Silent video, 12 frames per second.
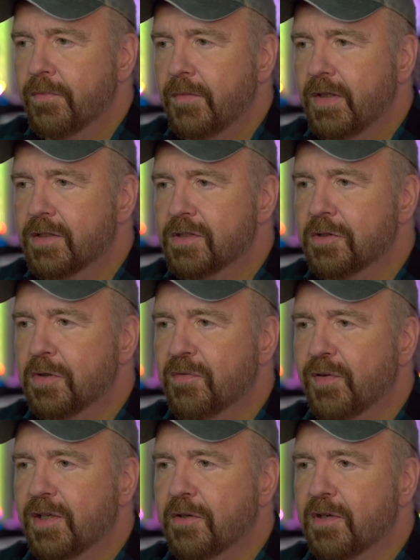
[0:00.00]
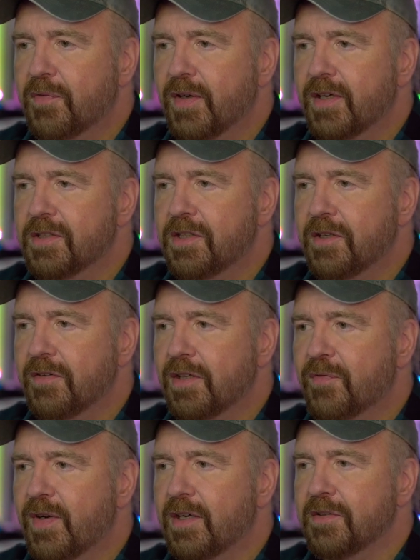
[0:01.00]
It's dutifully notifying us here that the
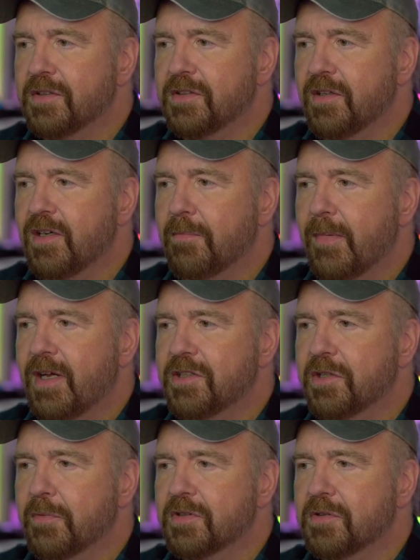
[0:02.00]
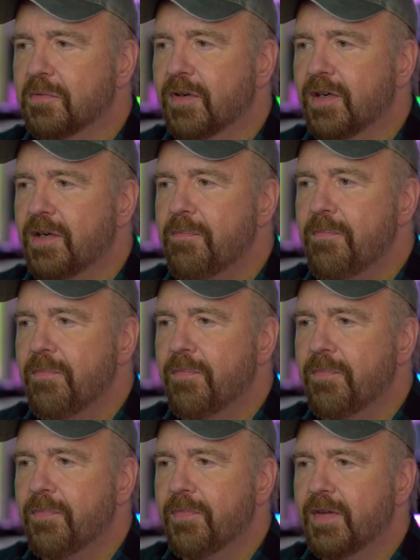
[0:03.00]
file does not match the original ROM.
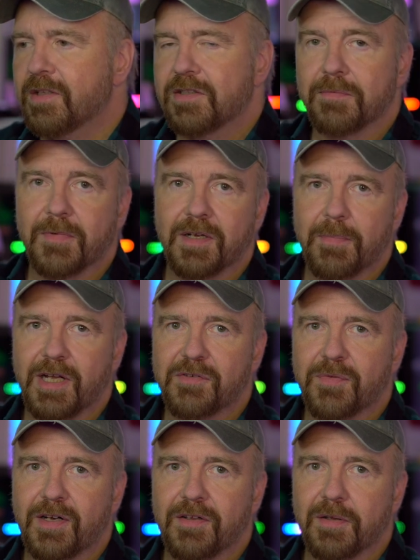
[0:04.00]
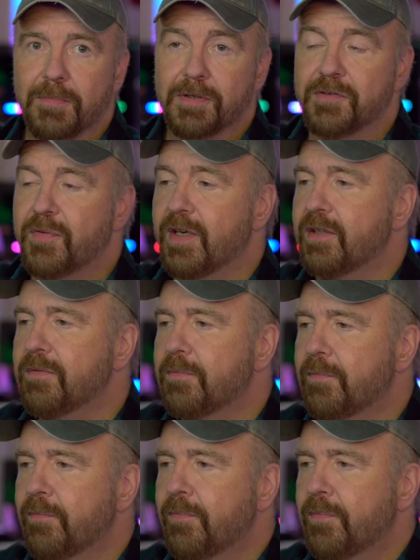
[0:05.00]
That's in my batch file, the build file,
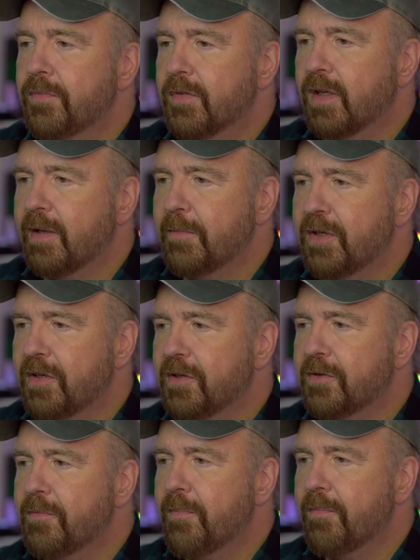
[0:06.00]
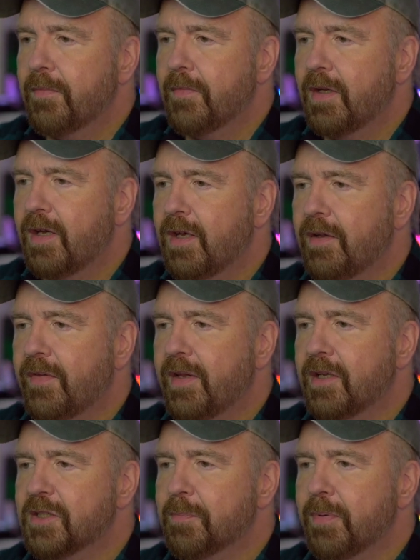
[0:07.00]
to let me know. And then
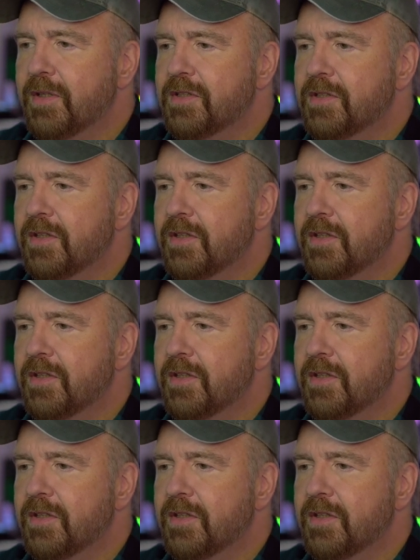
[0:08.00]
it splits.